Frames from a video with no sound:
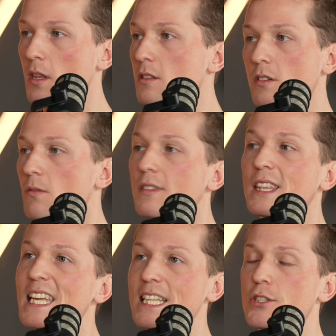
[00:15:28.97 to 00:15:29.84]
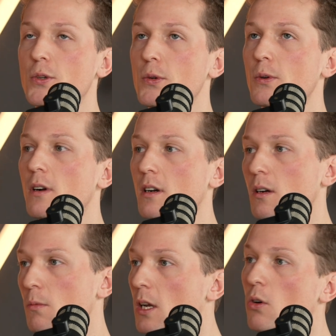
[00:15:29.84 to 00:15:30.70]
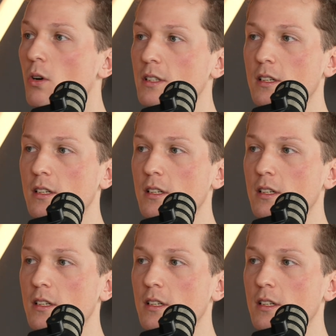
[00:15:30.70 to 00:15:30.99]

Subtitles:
They don't need to record